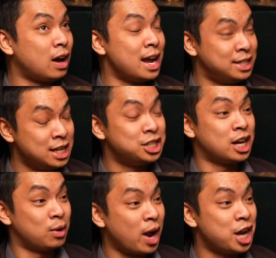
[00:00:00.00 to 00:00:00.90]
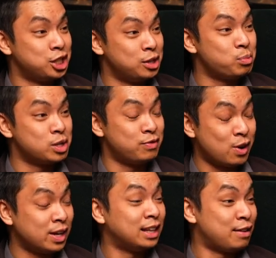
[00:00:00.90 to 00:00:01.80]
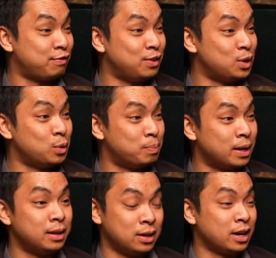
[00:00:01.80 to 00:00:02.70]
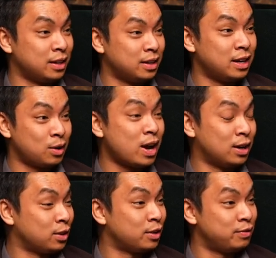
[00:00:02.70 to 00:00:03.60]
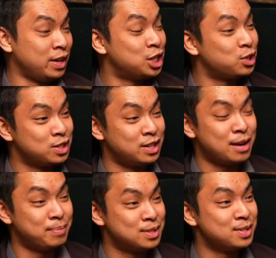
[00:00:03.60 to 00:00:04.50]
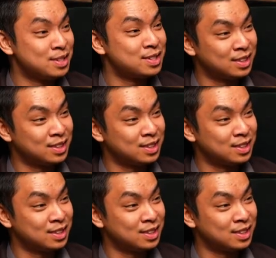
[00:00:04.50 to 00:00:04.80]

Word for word: idea generation was very left field, but, you know, create a lot of interest in our business.